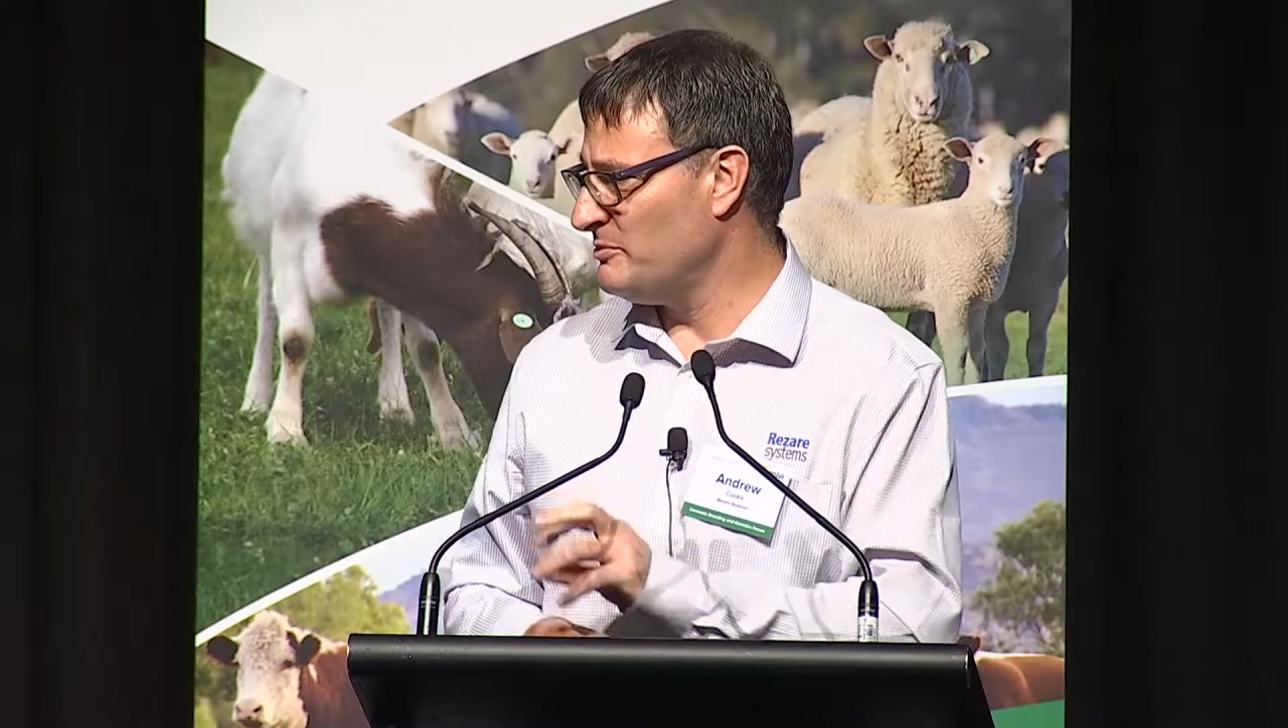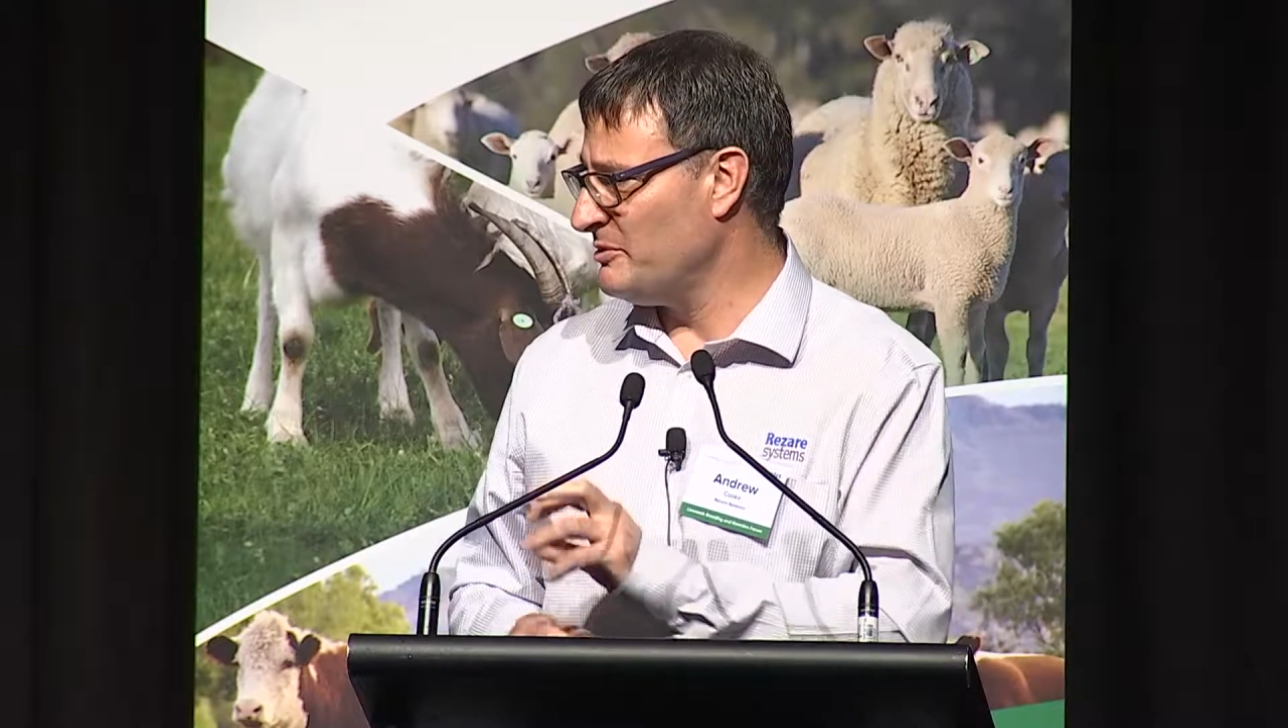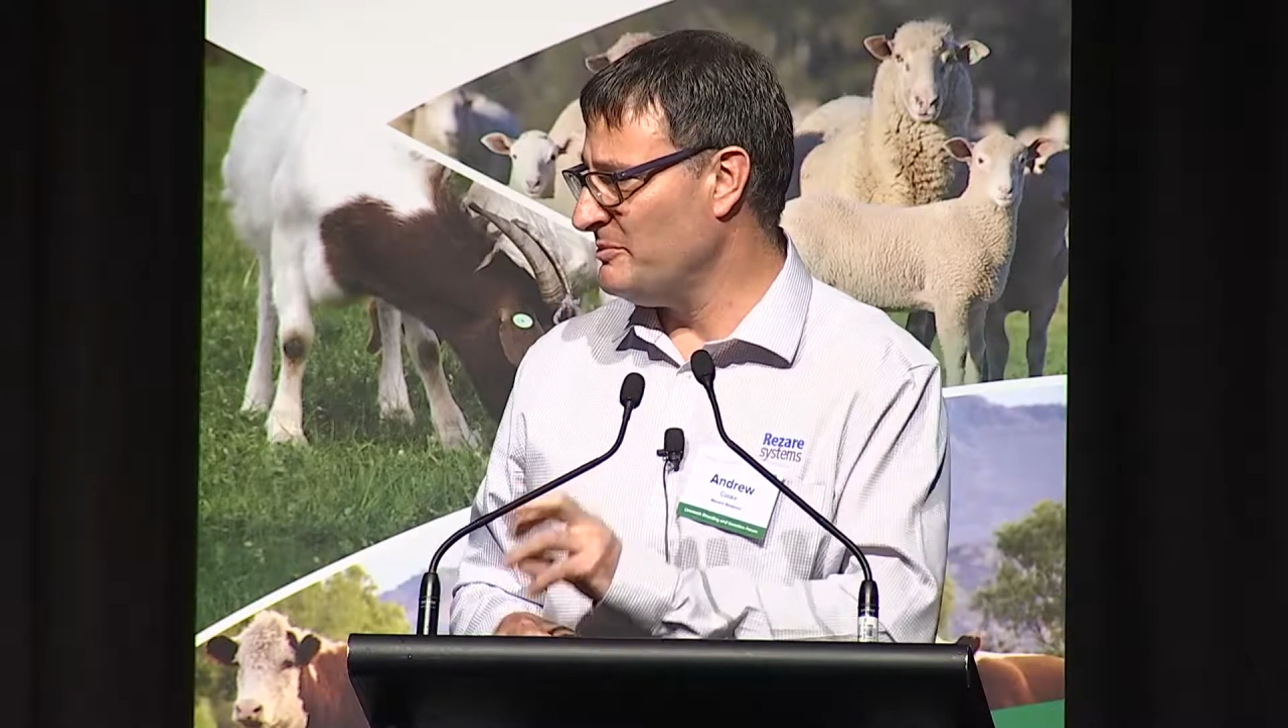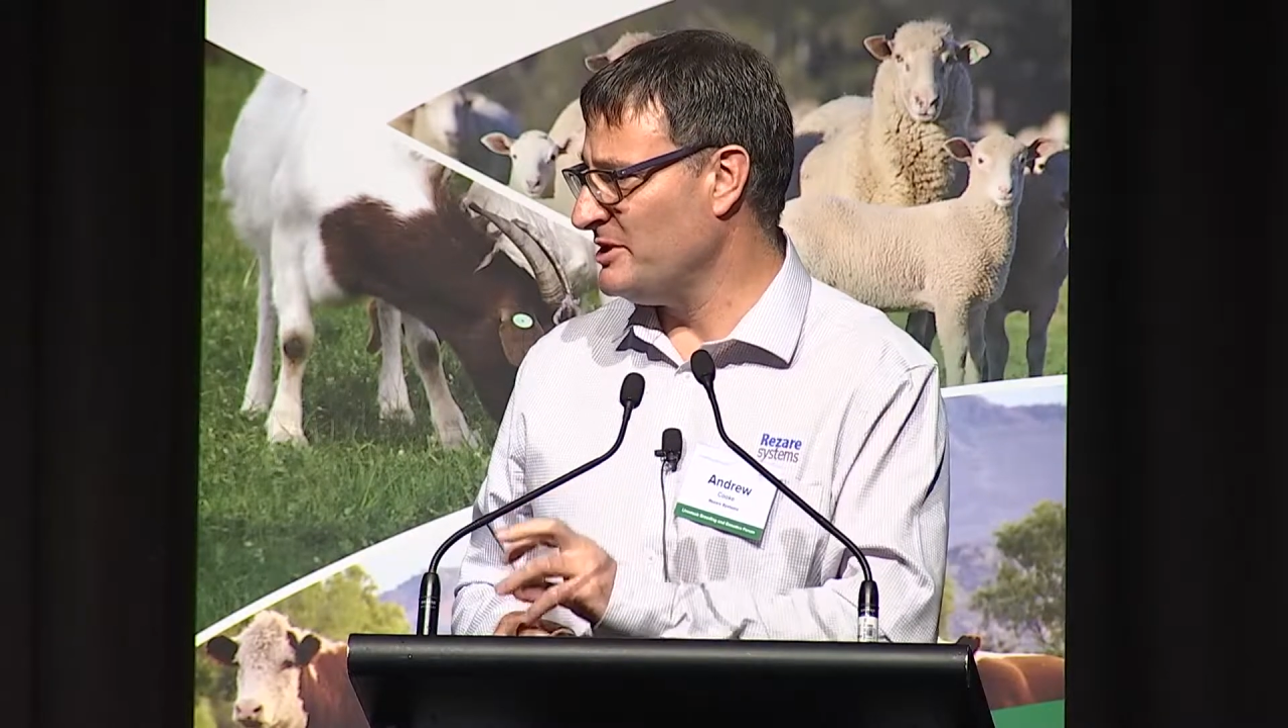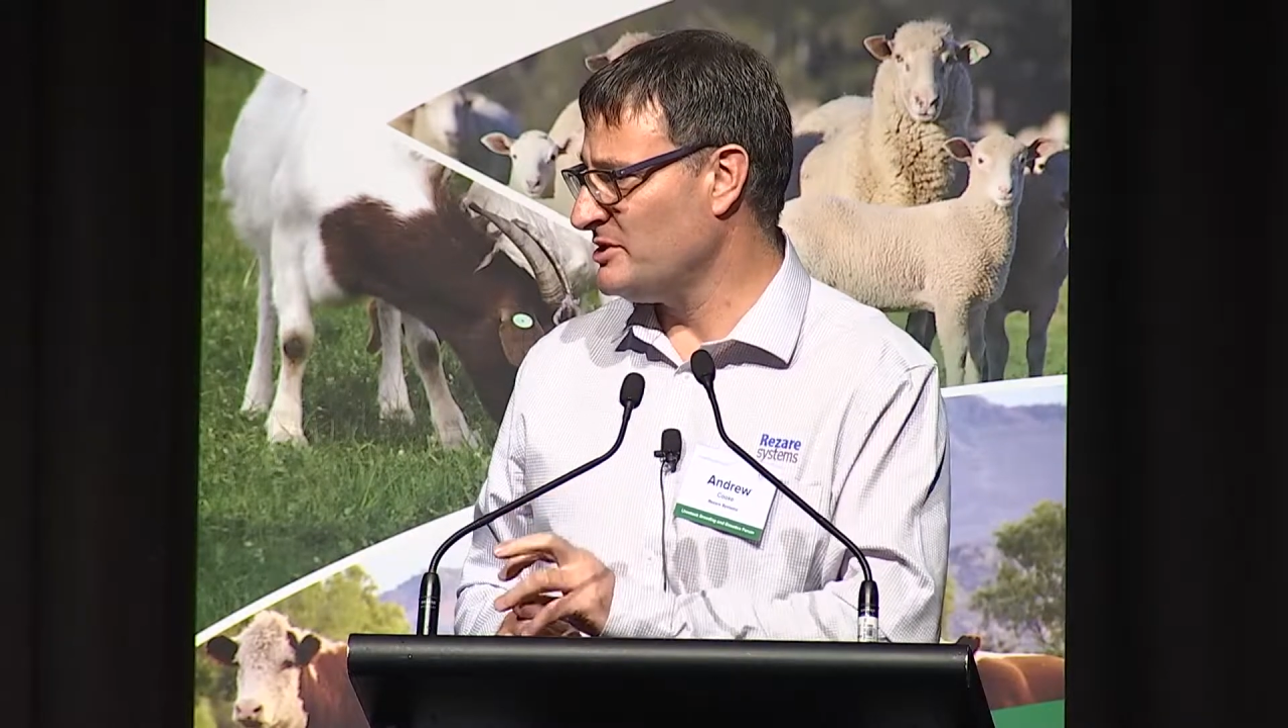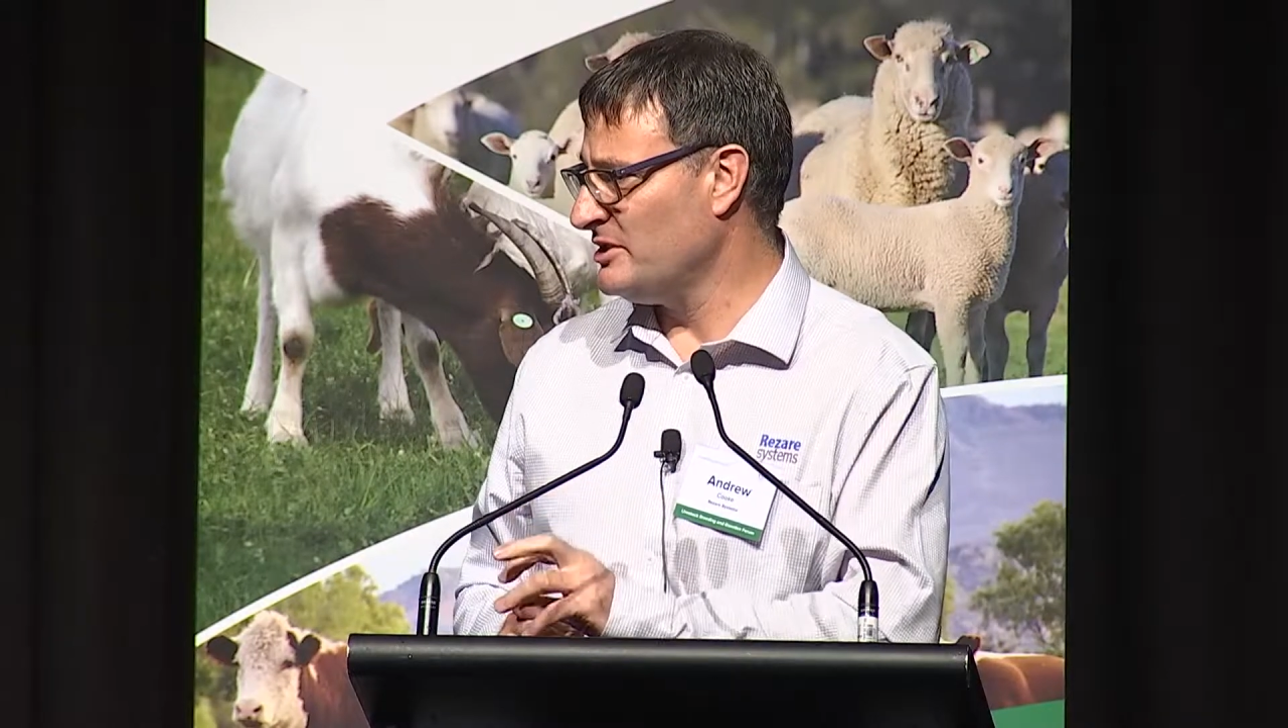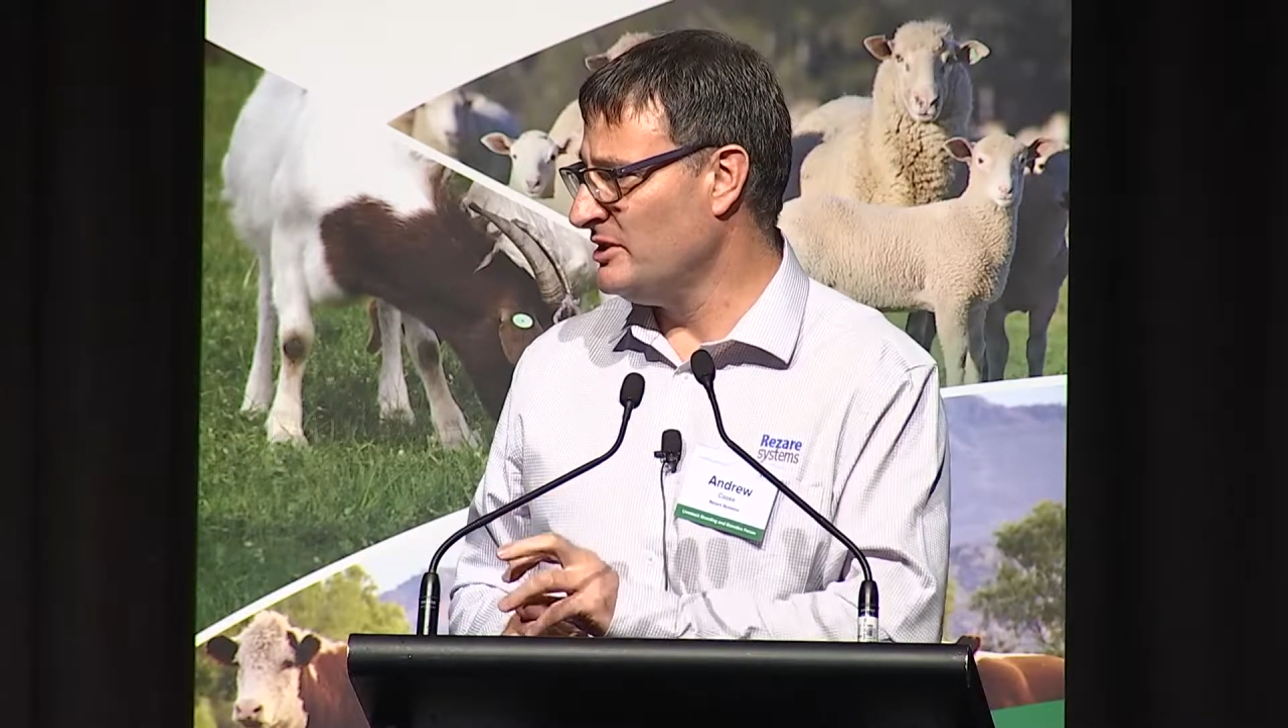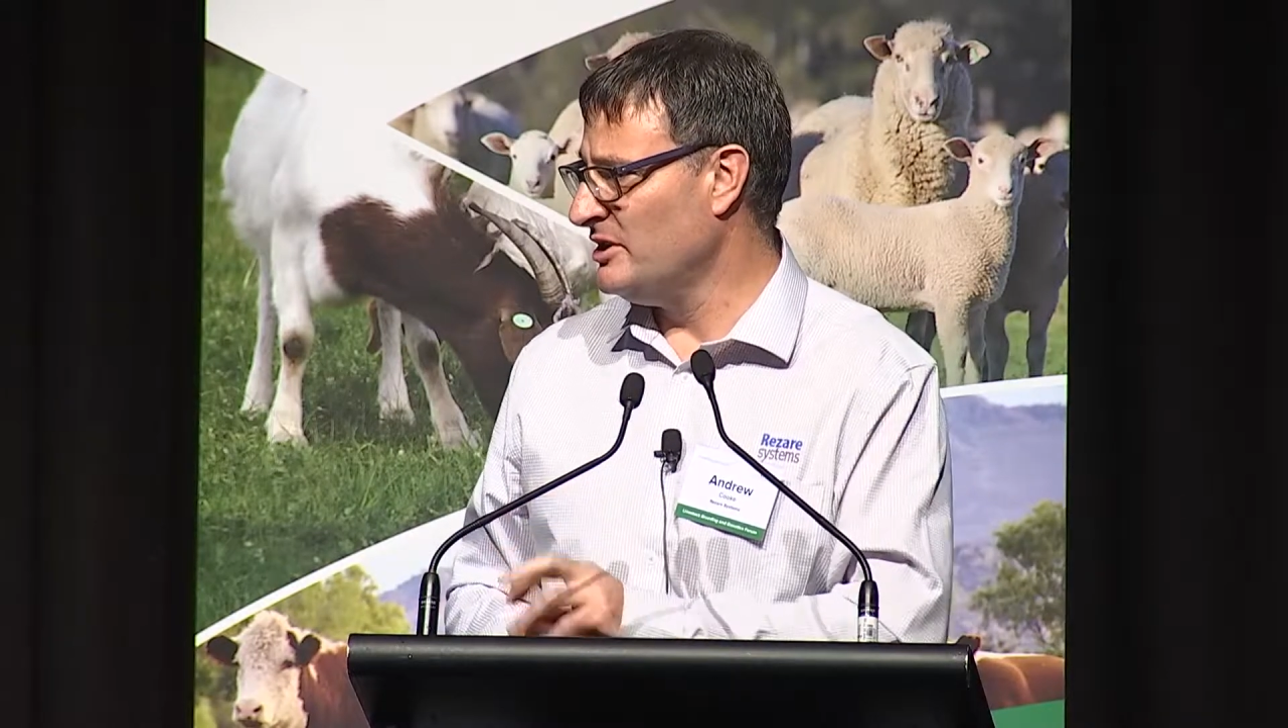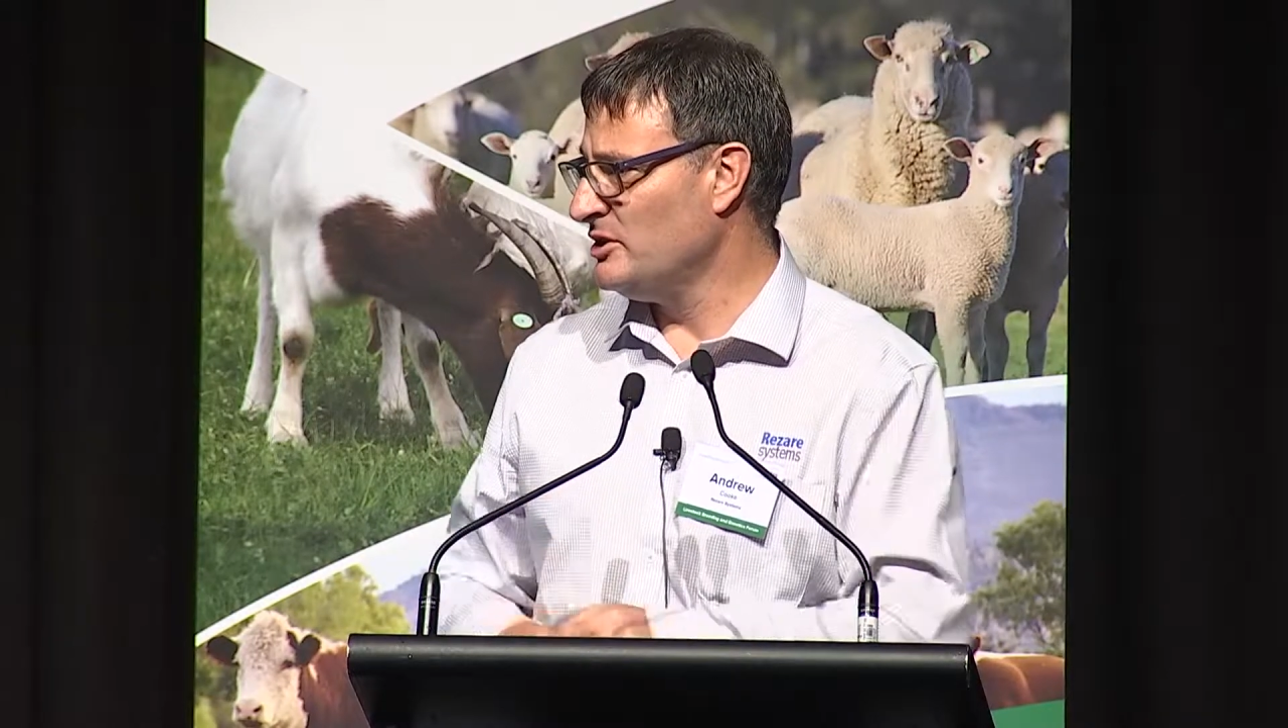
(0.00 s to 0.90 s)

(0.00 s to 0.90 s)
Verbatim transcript: permission